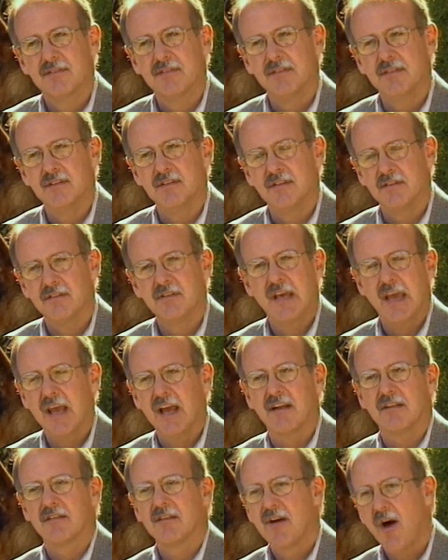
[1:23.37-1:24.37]
You
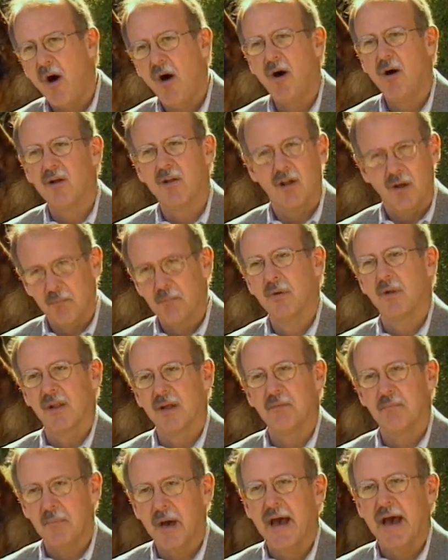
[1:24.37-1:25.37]
can't call a
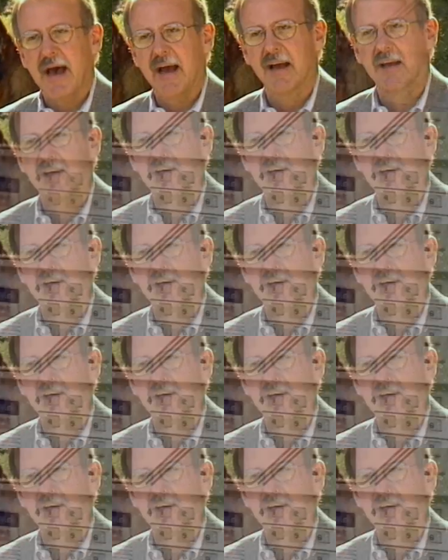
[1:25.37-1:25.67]
bullet back.